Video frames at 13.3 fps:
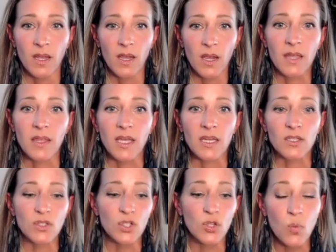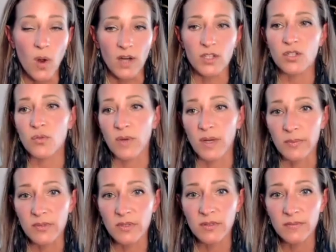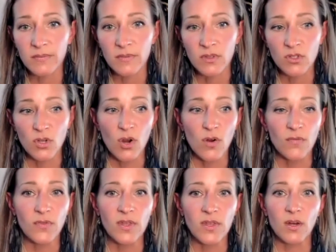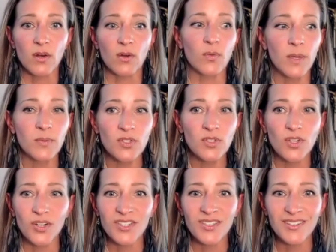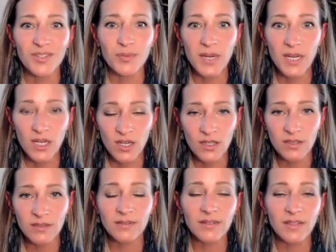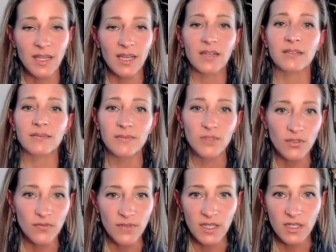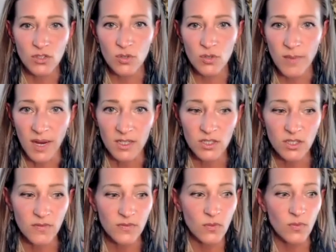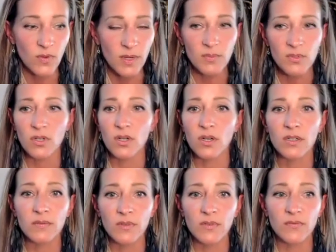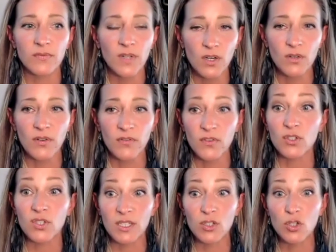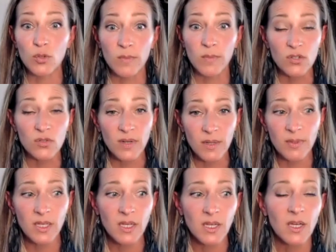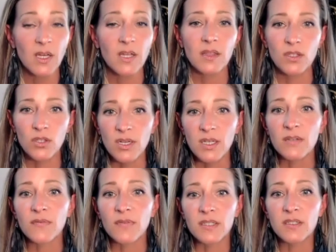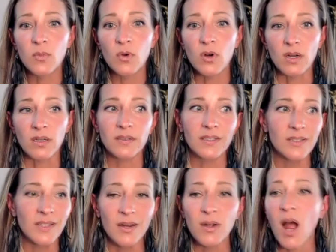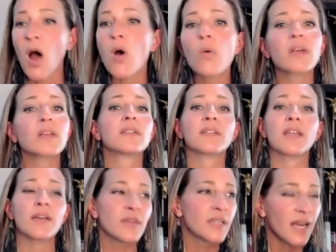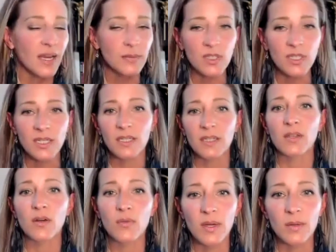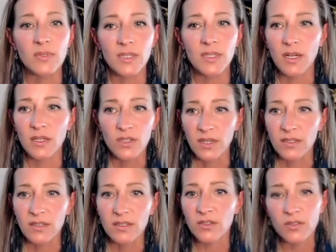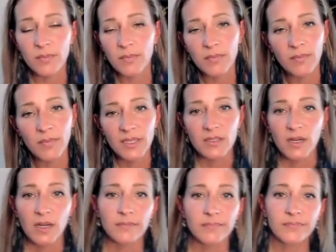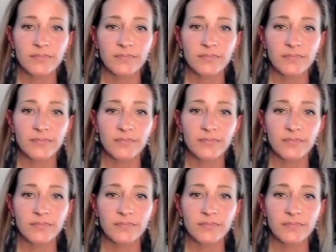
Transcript: And then you watch the ribs. So if their ribs start to disappear, then you're feeding too much. If the ribs or if you're seeing too much rib, then you need to feed some more. I always, every day I'm looking at their ribs and I'll adjust just based on